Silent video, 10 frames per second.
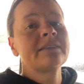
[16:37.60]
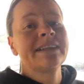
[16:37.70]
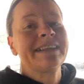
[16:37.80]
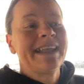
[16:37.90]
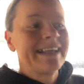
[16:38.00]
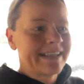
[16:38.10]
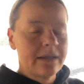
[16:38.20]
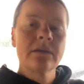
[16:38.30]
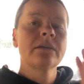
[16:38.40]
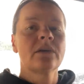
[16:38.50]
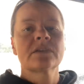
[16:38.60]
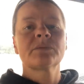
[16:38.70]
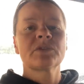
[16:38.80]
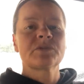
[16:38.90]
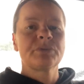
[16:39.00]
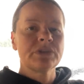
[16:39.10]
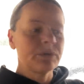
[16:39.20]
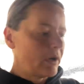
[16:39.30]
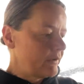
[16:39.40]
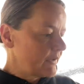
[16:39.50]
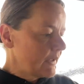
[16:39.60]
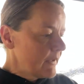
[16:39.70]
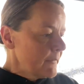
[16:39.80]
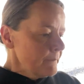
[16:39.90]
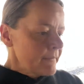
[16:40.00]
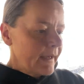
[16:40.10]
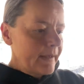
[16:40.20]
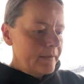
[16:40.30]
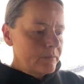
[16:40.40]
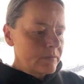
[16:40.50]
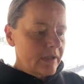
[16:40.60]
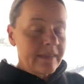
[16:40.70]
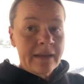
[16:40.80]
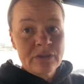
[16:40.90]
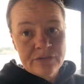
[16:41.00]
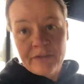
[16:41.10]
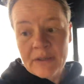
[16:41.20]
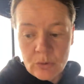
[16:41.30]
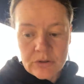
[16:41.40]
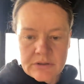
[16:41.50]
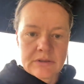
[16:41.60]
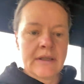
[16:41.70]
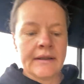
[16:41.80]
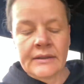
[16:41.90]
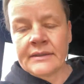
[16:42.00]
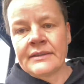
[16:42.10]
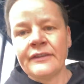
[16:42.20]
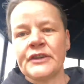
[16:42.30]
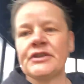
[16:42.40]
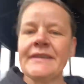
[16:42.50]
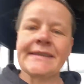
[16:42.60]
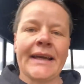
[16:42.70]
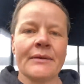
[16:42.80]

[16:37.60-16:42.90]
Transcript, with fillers: really like it, not to want to put you off. There is free wood. The fisheries guy